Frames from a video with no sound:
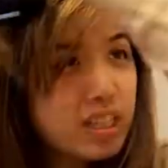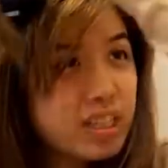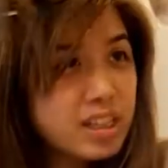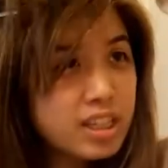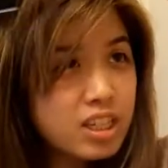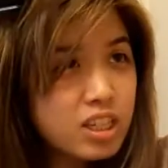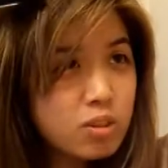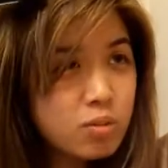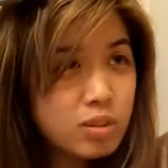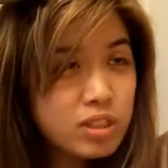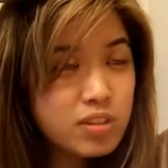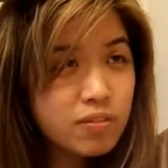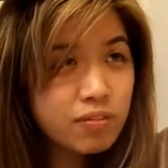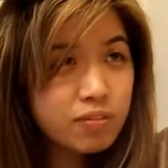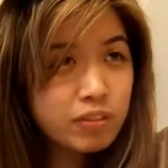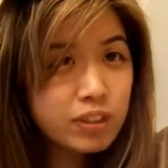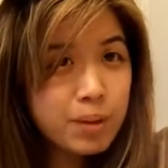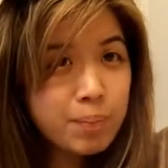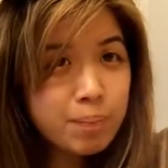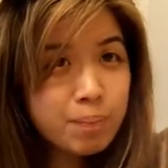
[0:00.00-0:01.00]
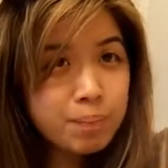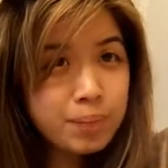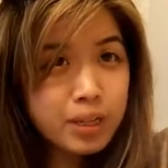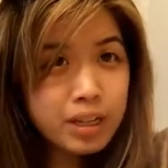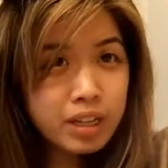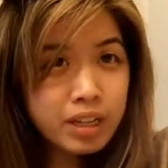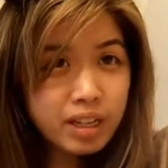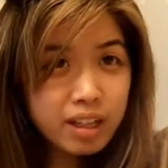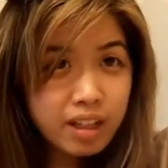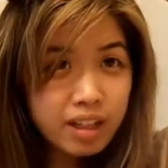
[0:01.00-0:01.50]
Then you want to flip
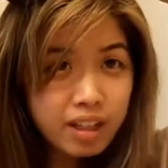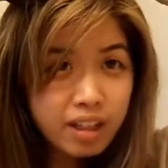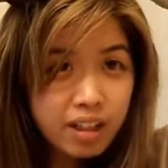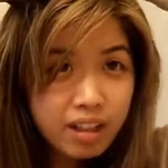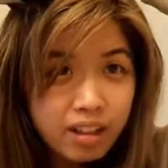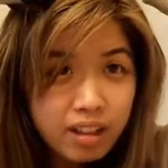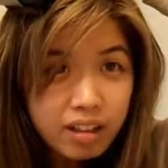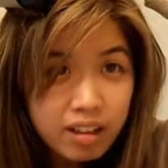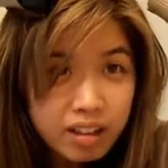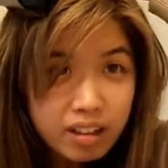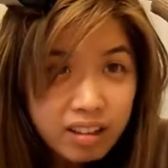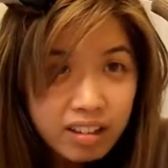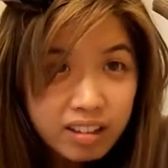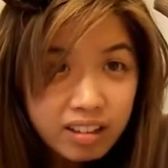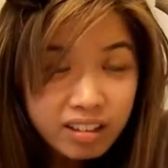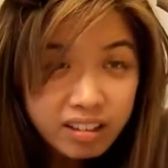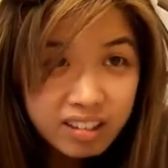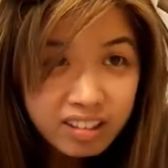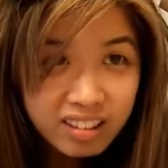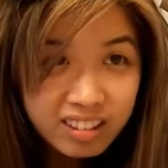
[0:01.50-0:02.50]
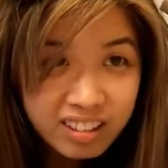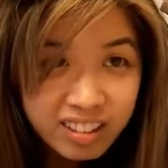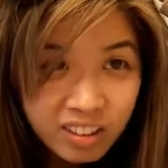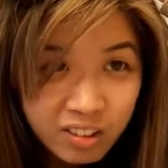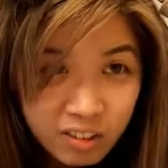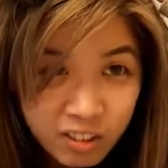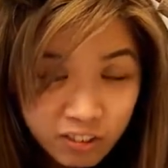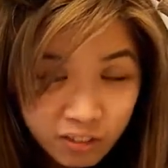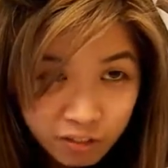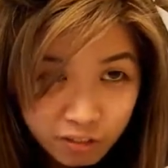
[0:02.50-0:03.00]

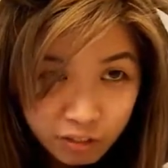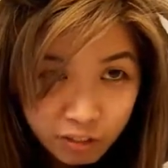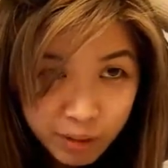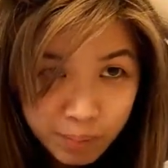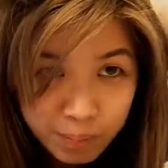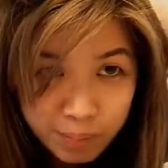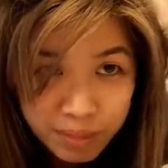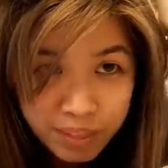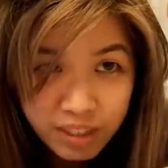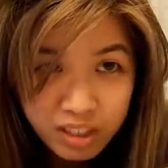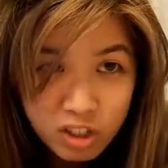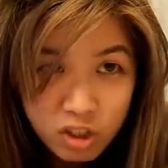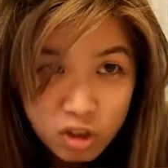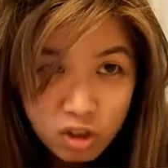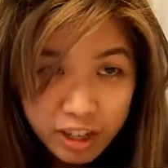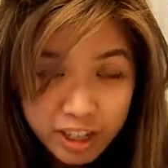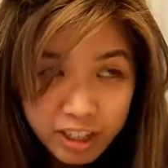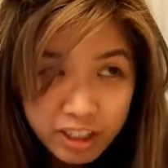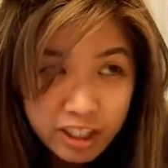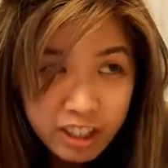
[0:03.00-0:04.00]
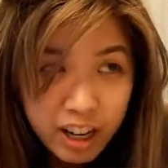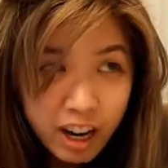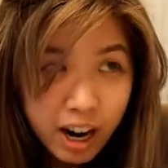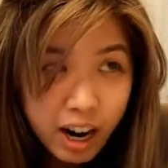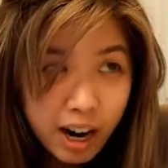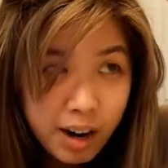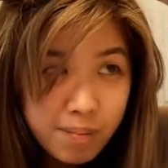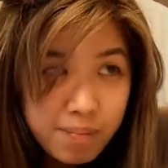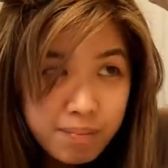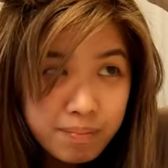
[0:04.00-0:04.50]
the straightener
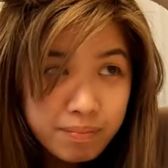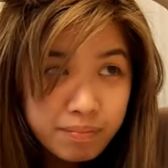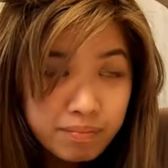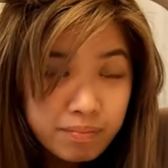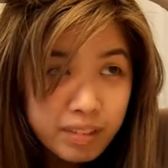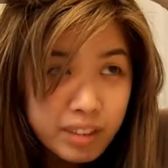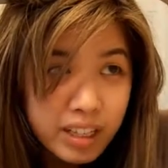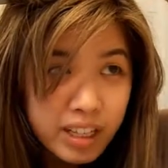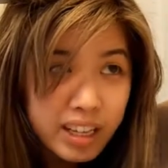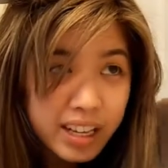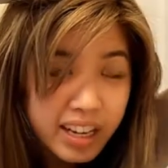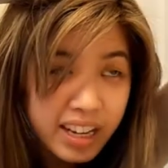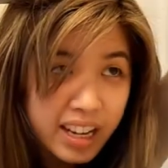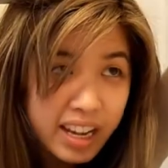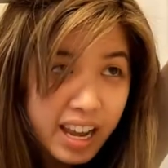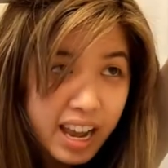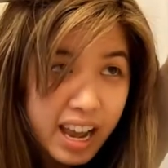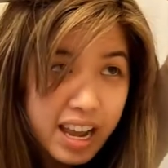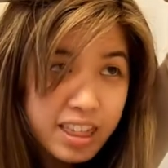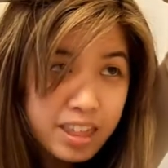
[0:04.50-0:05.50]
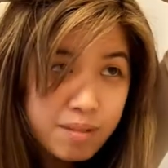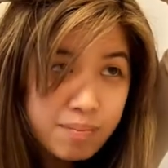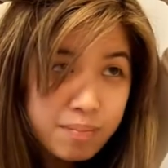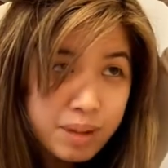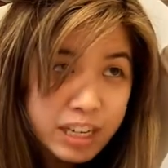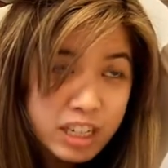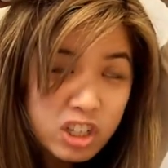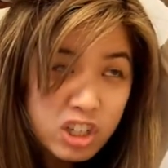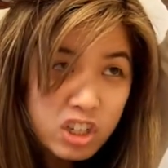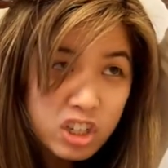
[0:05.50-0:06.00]
up, and then
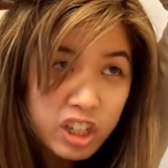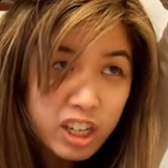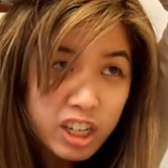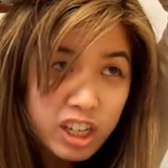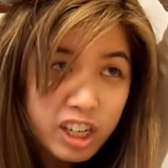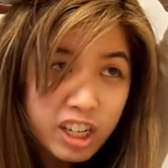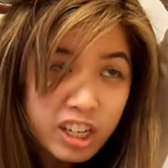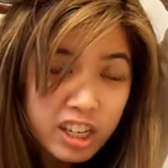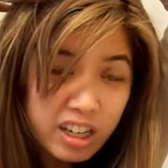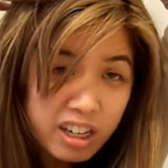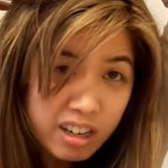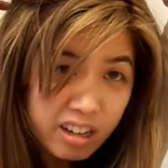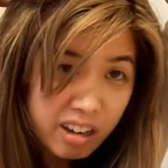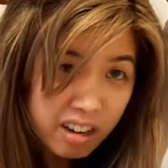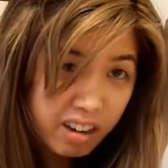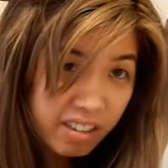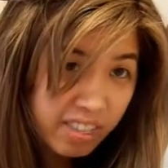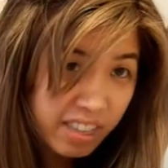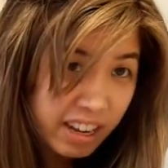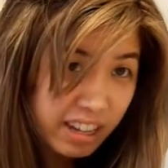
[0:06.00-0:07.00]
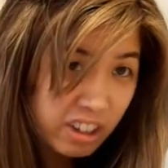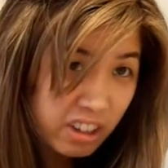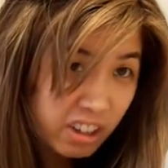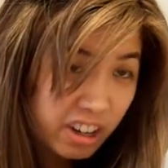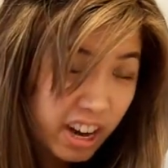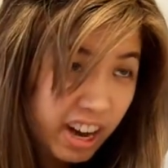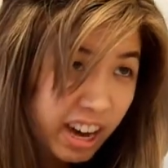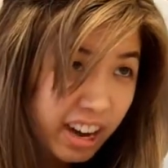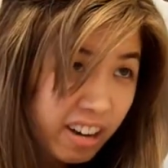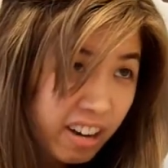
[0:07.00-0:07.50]
make sure that your
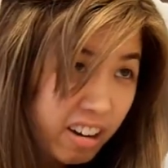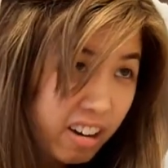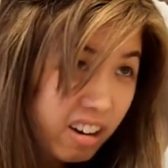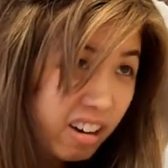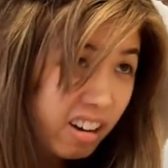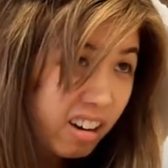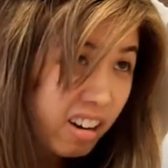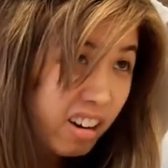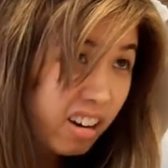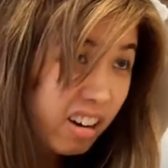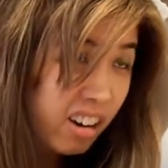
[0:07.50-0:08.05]
hair,